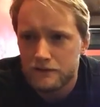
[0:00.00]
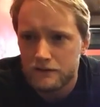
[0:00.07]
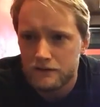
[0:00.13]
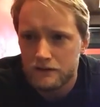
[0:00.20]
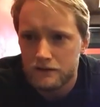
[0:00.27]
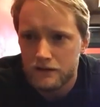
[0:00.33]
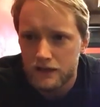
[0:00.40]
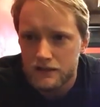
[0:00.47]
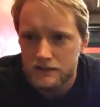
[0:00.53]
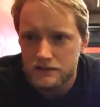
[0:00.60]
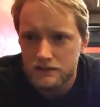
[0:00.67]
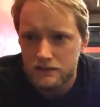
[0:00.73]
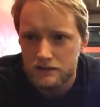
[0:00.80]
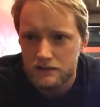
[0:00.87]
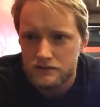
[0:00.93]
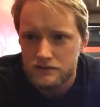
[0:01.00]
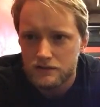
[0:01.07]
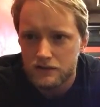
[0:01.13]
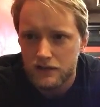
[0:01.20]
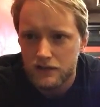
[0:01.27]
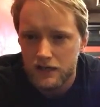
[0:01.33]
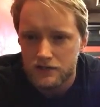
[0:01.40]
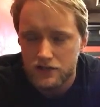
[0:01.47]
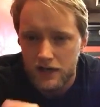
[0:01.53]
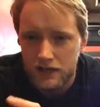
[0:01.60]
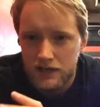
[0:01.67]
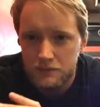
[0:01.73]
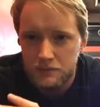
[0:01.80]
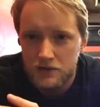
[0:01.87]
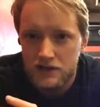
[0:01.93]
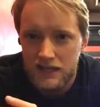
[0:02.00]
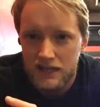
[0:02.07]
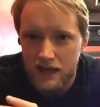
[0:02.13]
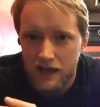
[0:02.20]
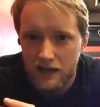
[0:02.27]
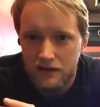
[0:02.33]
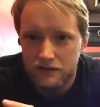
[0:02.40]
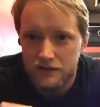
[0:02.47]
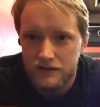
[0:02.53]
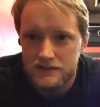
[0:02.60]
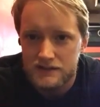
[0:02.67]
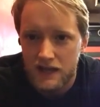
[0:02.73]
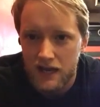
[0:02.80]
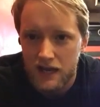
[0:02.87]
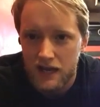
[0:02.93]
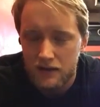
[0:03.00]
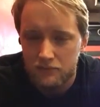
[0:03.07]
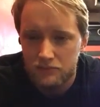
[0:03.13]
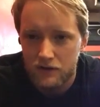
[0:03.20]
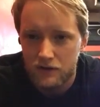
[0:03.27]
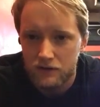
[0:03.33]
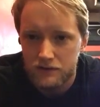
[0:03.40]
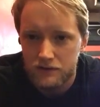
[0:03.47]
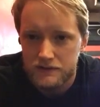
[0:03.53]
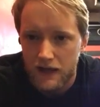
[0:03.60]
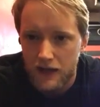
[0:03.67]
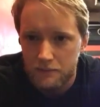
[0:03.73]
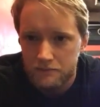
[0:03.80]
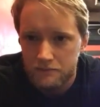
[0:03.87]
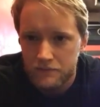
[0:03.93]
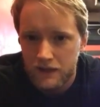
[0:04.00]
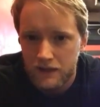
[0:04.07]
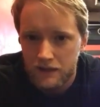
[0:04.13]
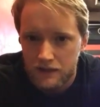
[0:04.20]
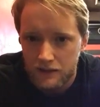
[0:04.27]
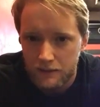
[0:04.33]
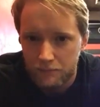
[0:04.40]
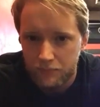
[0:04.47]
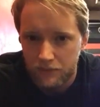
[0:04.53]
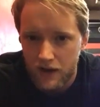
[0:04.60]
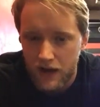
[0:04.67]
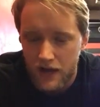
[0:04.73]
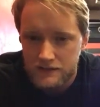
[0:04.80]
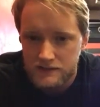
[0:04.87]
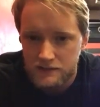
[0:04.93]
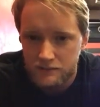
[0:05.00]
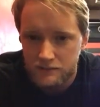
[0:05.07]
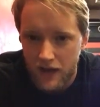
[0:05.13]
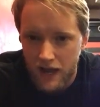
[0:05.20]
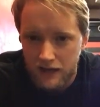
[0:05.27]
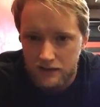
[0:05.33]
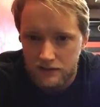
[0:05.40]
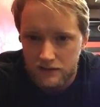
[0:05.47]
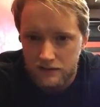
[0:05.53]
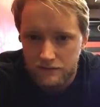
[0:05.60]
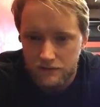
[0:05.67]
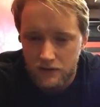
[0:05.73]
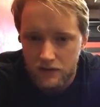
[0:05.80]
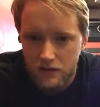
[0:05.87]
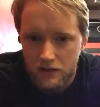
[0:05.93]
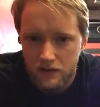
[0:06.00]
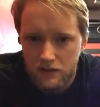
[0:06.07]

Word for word: And nice and controlled. Again, try and keep your knee angle the same the whole time. Press your back into the floor.